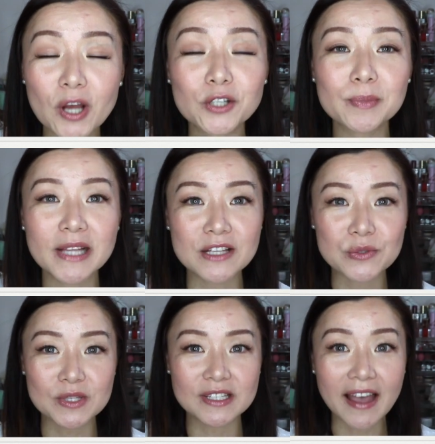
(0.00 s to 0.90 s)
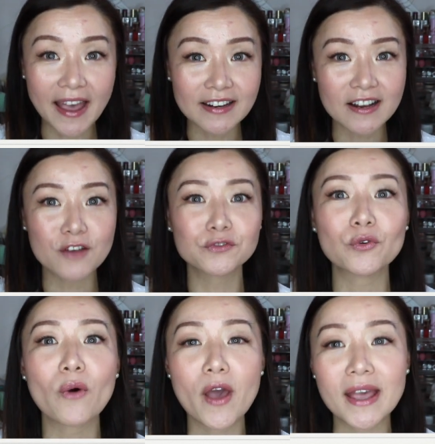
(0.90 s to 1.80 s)
Body Blendz was kind enough
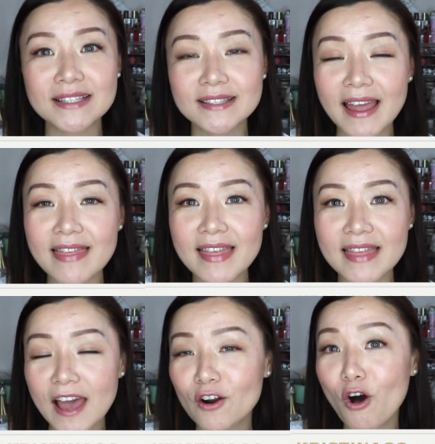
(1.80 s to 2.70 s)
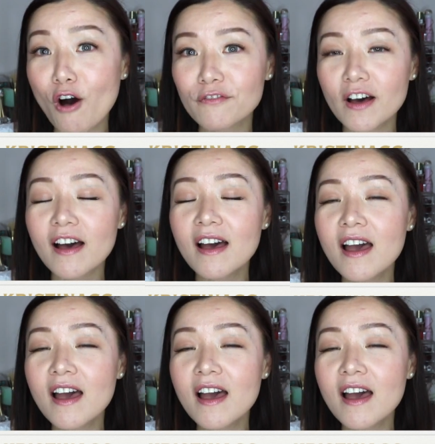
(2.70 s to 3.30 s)
to extend that offer.